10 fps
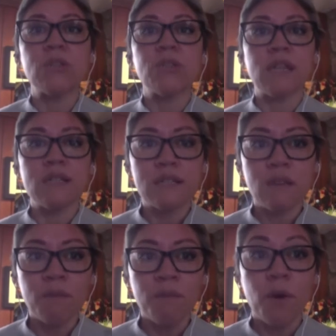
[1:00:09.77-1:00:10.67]
or at
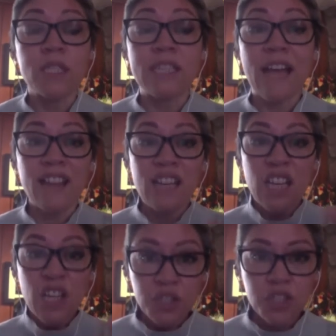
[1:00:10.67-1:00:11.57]
some point that
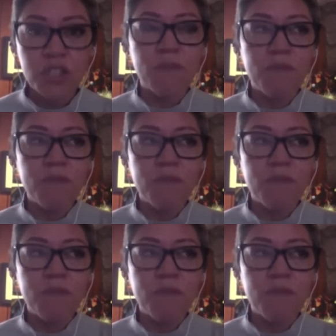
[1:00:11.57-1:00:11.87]
rigid,